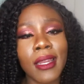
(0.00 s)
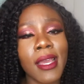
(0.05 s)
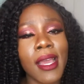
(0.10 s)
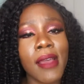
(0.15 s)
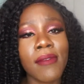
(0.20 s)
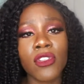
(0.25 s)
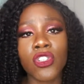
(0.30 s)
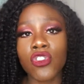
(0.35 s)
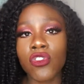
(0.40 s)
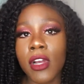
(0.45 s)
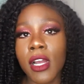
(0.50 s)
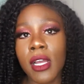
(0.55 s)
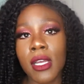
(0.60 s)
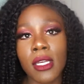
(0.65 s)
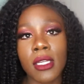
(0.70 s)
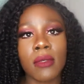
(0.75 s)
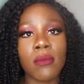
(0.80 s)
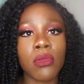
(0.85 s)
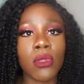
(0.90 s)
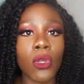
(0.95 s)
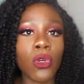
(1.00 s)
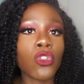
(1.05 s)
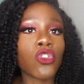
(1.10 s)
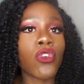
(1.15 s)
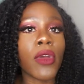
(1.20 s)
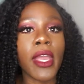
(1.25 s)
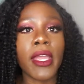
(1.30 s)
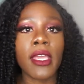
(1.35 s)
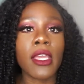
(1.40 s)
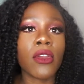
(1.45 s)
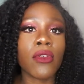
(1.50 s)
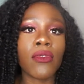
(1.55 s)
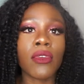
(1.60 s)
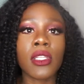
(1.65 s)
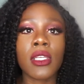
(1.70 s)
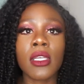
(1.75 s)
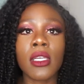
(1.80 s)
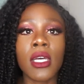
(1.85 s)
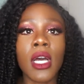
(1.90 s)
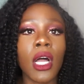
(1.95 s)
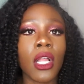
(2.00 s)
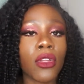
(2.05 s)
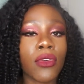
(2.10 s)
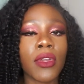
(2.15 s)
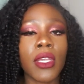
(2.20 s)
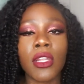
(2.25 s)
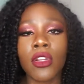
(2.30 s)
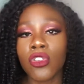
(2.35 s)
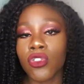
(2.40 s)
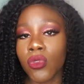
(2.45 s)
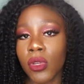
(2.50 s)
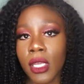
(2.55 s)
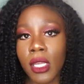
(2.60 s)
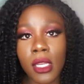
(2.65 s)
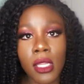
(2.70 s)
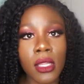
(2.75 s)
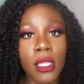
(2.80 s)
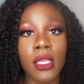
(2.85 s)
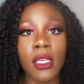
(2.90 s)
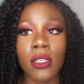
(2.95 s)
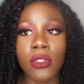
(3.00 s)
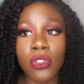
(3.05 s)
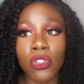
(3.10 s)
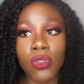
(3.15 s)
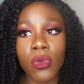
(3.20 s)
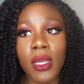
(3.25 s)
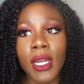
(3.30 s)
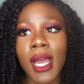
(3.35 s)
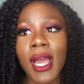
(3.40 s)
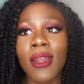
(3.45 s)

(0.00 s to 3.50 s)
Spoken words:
I haven't tried blow drying it or really coloring it or doing anything else to it.